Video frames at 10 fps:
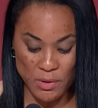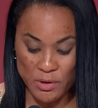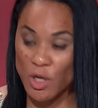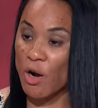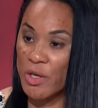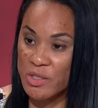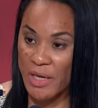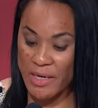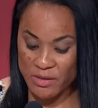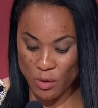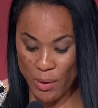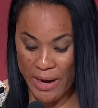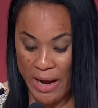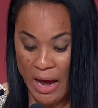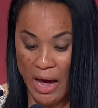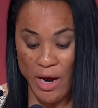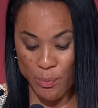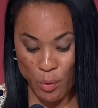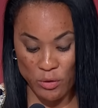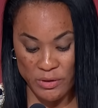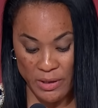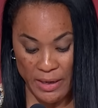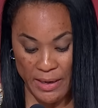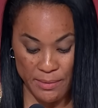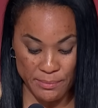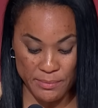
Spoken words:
Tara changed the way I approached the game.